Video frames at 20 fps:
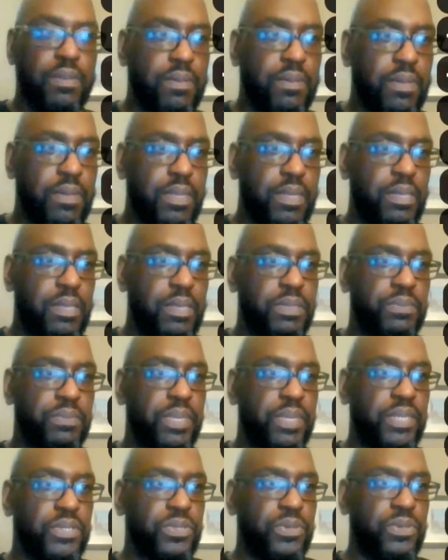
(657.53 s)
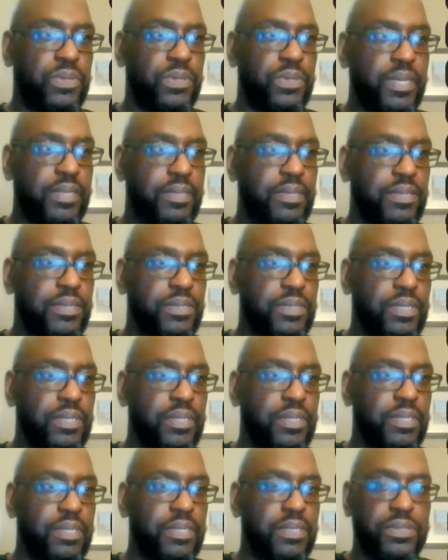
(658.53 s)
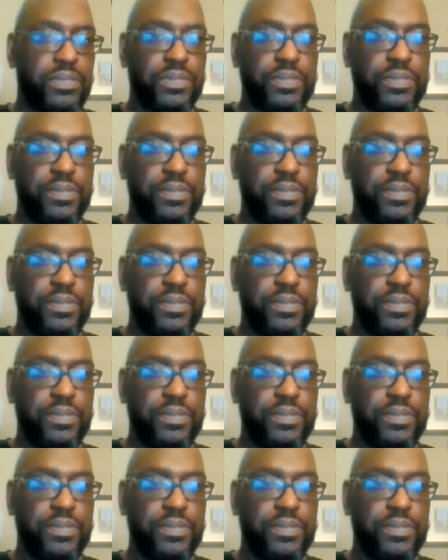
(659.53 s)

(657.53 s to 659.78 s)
Let's make sure that this is